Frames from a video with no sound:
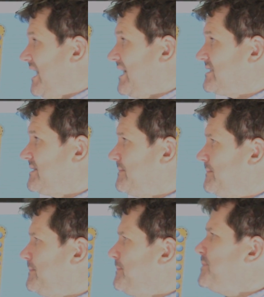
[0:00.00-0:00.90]
that
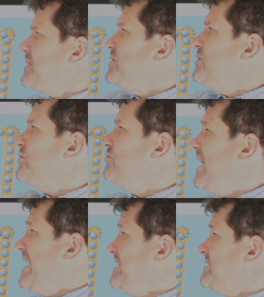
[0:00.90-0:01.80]
the
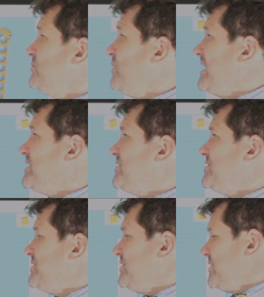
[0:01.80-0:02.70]
rate at
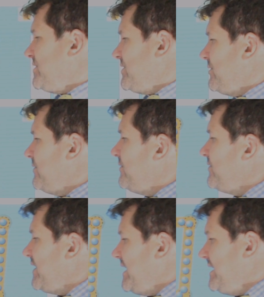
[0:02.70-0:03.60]
which
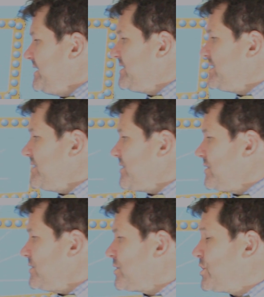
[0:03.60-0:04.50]
these
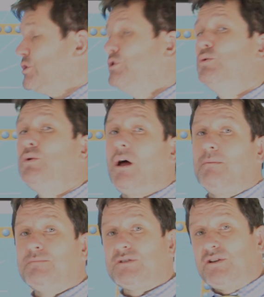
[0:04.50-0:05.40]

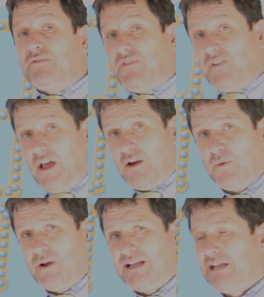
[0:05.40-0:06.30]
coulombs flow